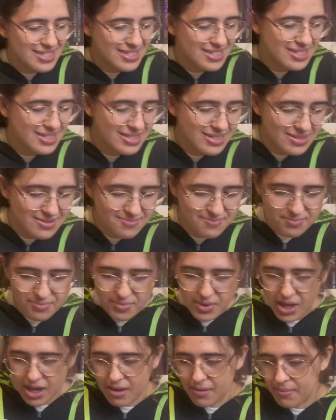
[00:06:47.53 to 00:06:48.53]

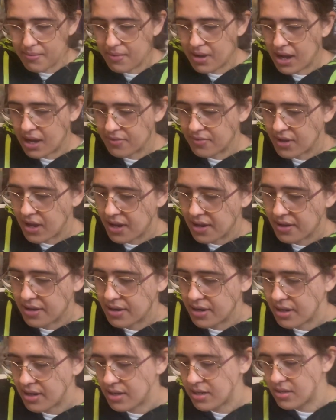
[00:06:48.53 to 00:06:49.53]
and then
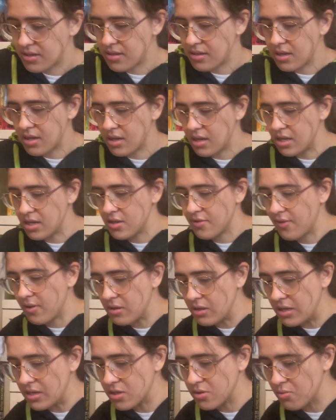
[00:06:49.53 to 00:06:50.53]

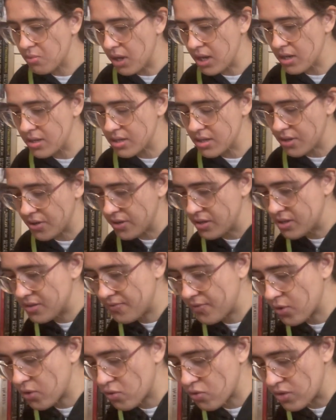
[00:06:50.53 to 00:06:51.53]
as well as those for
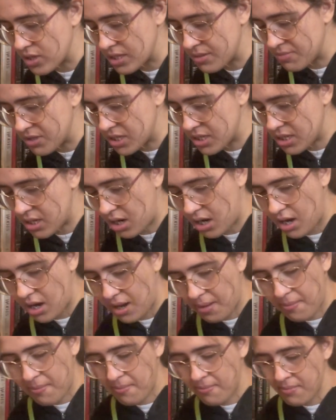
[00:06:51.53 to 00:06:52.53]
Christmas
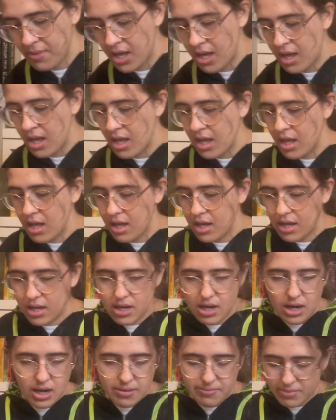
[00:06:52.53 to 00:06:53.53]
time,
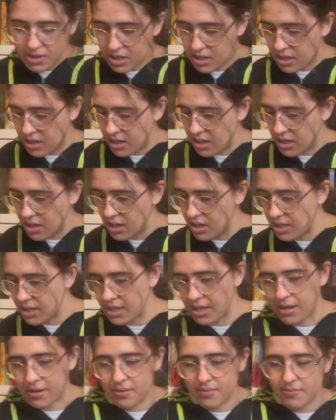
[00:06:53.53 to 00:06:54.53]
I'm gonna
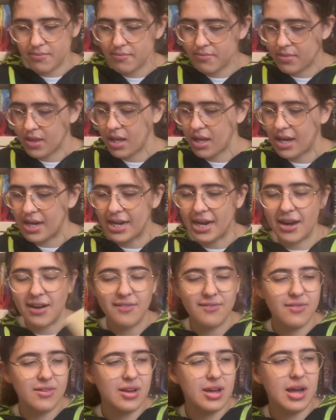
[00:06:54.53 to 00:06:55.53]
have
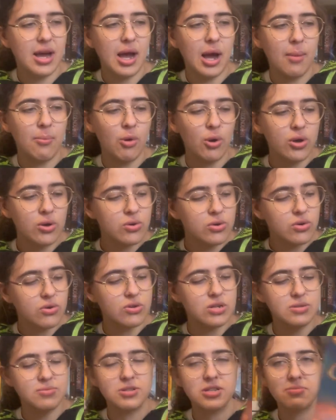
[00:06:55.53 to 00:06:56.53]
A Boy Called
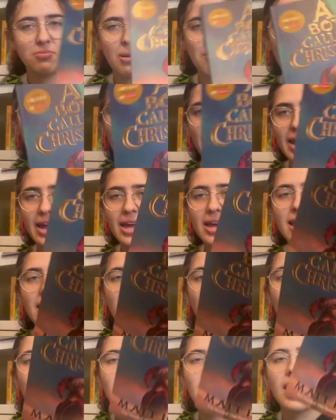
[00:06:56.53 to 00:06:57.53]
Christmas by Matt Haig.
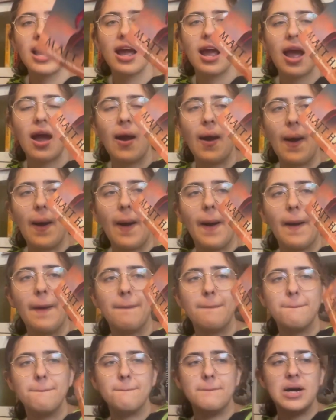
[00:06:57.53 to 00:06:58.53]

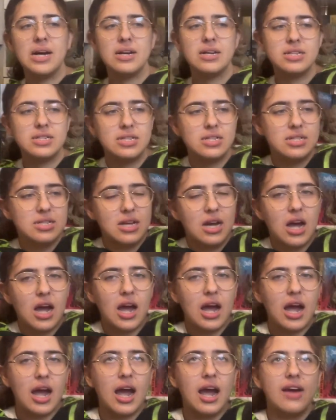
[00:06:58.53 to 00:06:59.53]

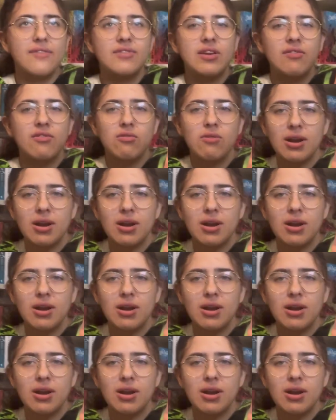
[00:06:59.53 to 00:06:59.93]
I've never read